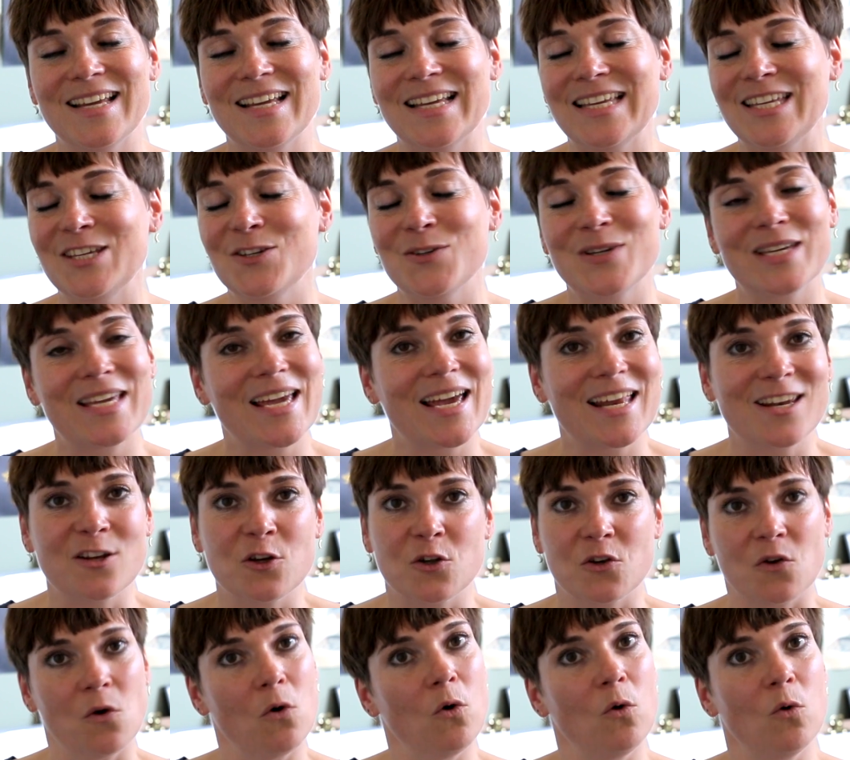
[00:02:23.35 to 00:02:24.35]
you
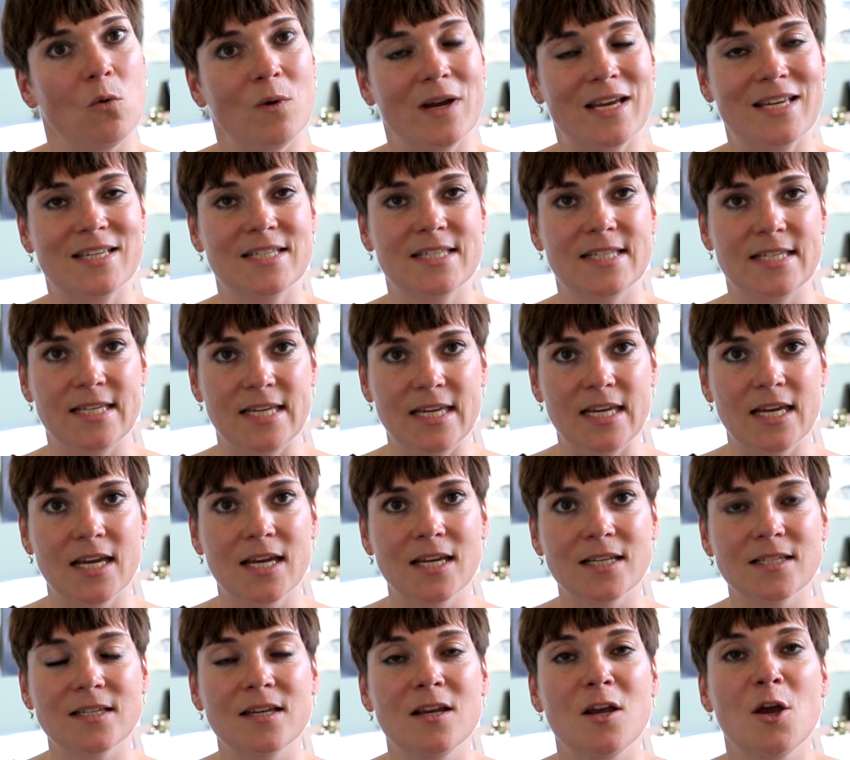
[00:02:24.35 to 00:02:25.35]
cannot always see
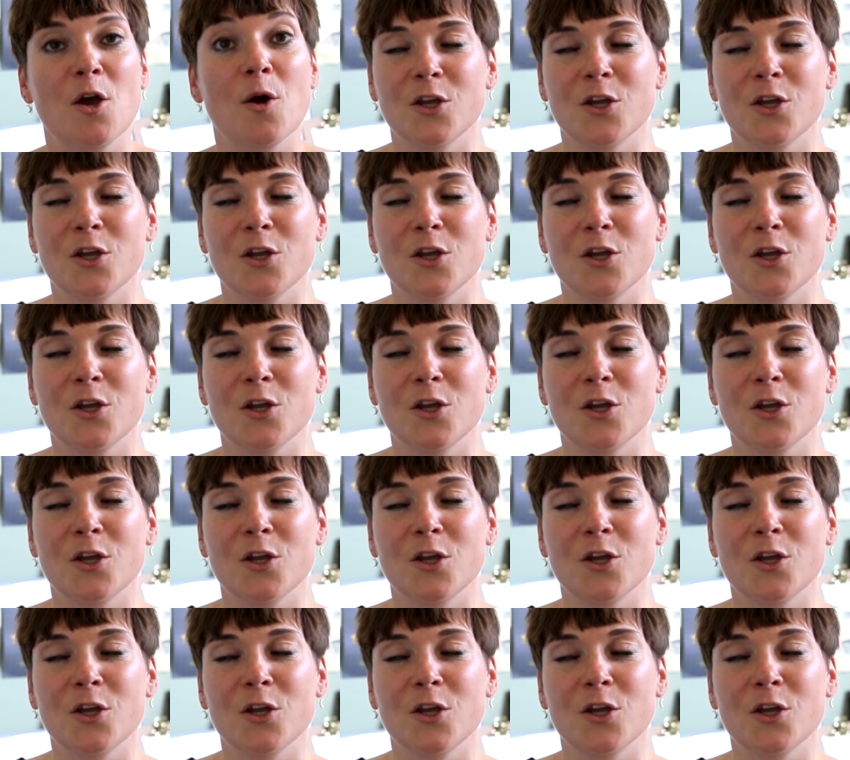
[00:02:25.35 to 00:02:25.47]
it.